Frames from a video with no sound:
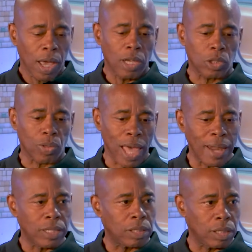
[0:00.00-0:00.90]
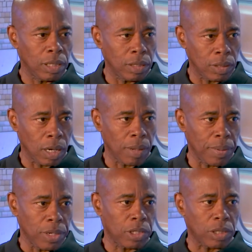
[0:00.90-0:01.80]
And so that is the
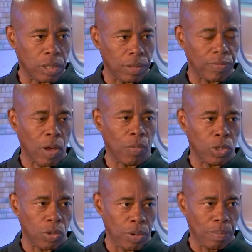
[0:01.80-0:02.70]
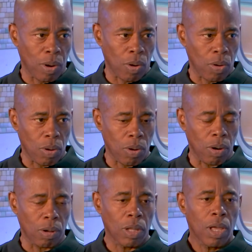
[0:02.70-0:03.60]
initiative that we're doing in Borough
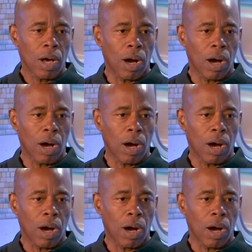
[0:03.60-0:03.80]
Hall.